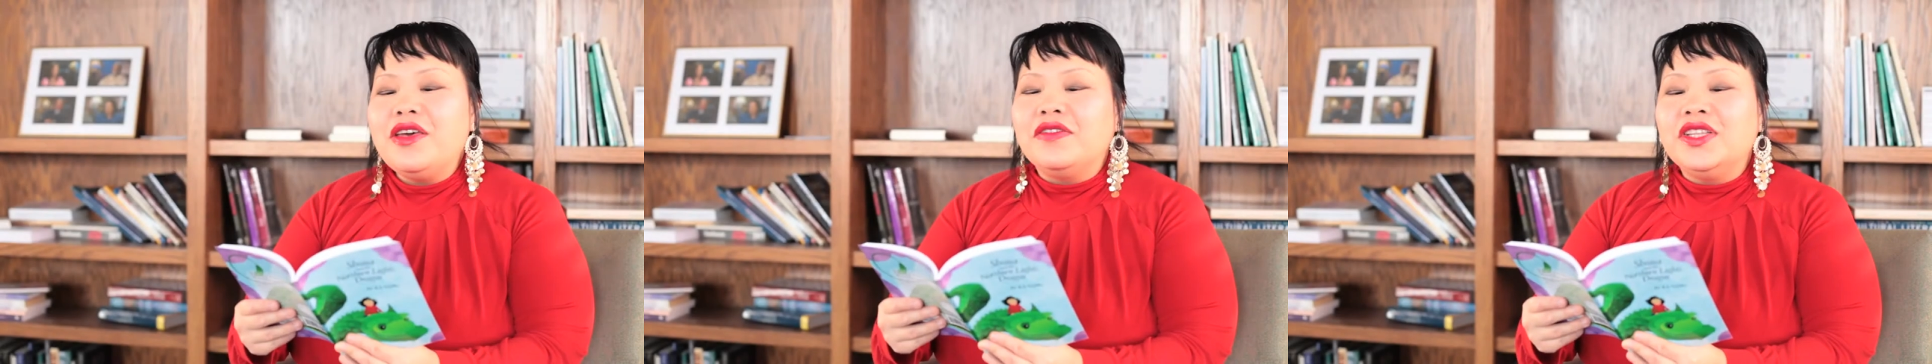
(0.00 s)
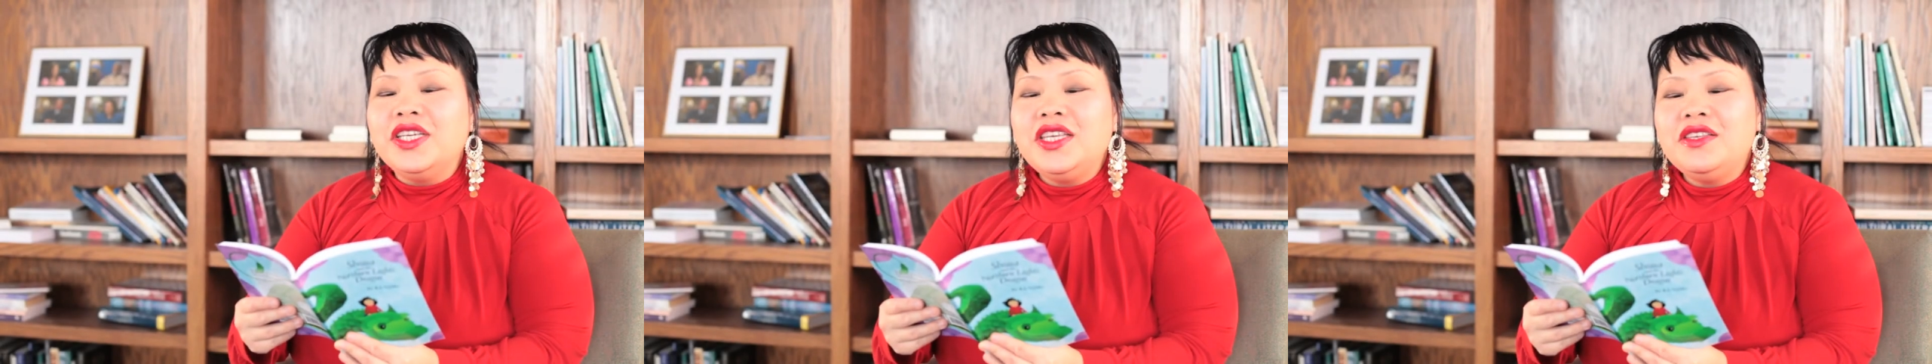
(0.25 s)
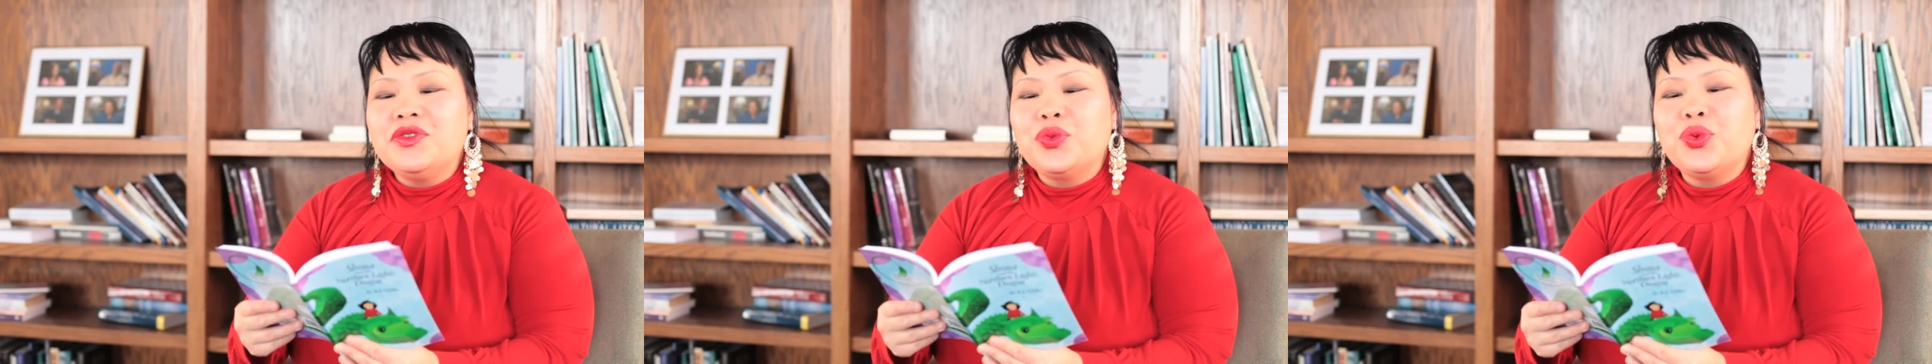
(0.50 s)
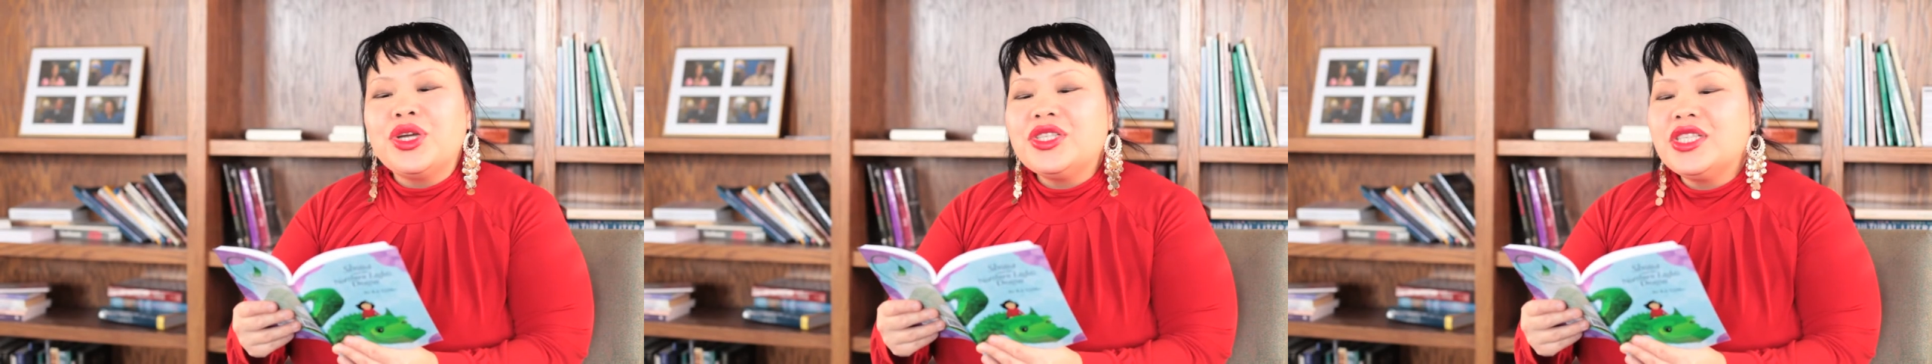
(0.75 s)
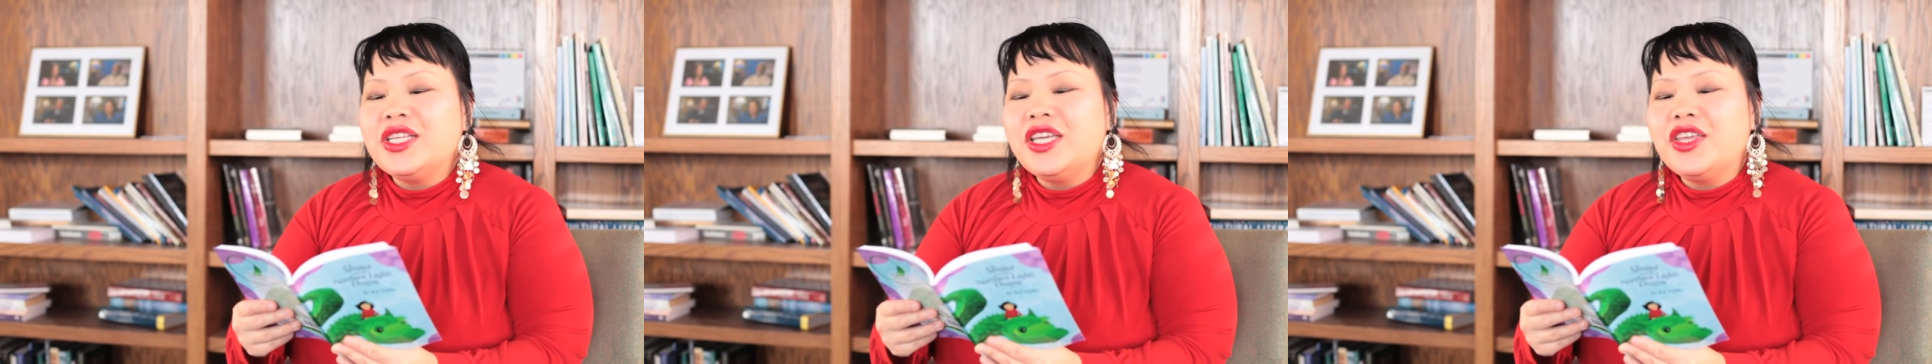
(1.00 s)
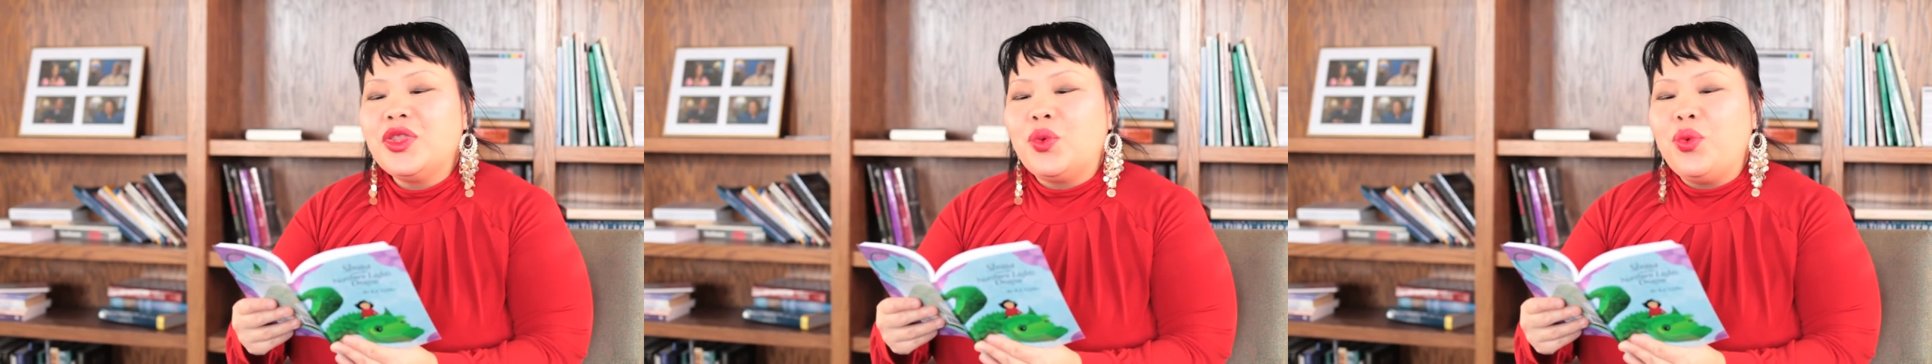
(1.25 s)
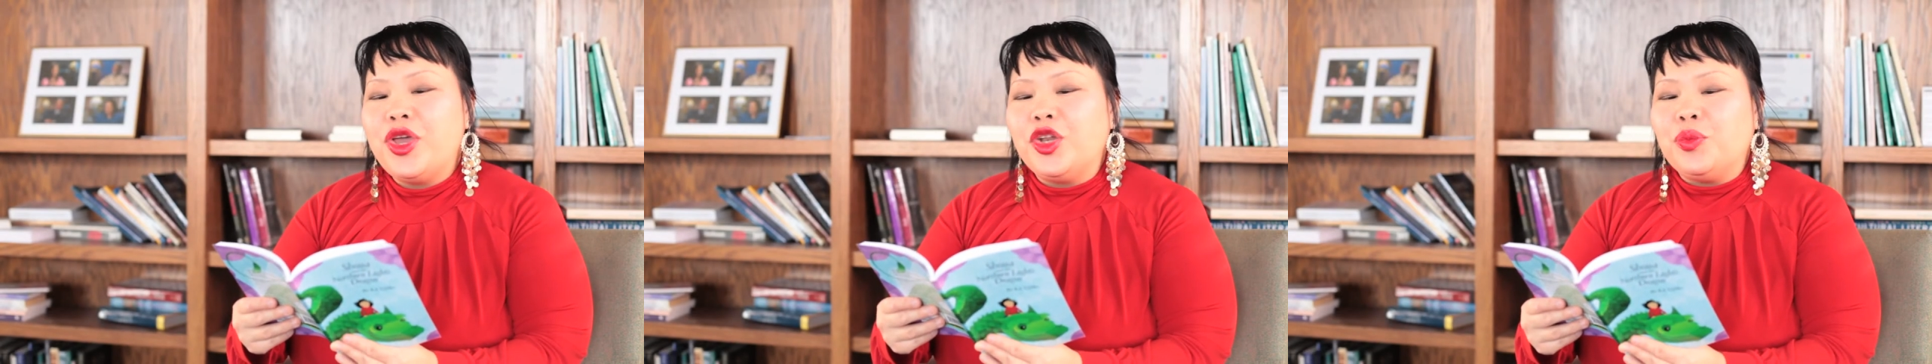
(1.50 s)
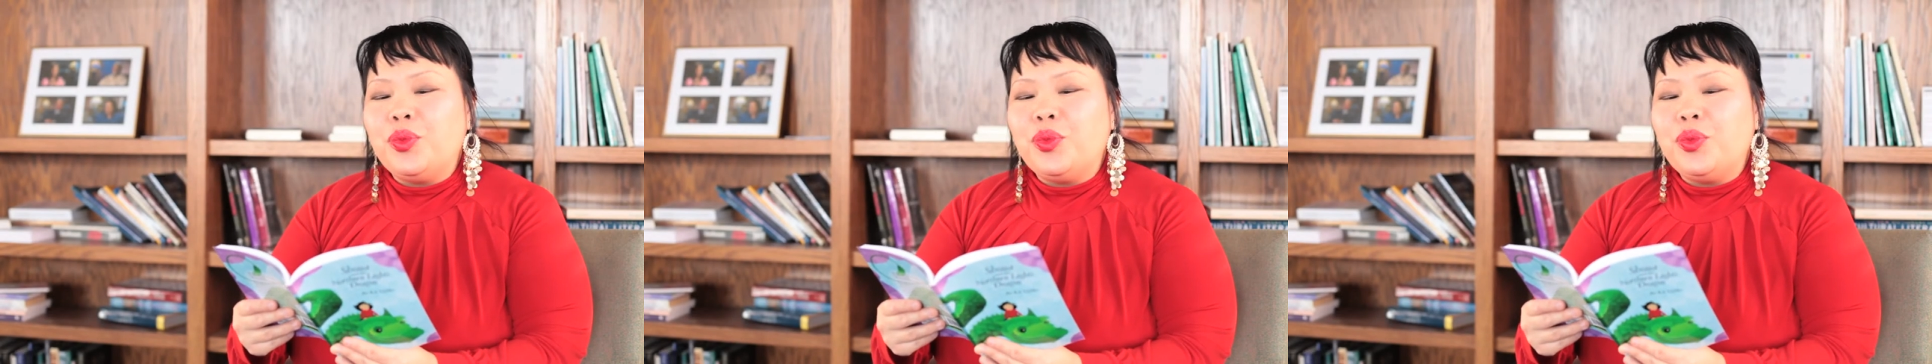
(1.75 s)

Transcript: of leaves rustling in the wind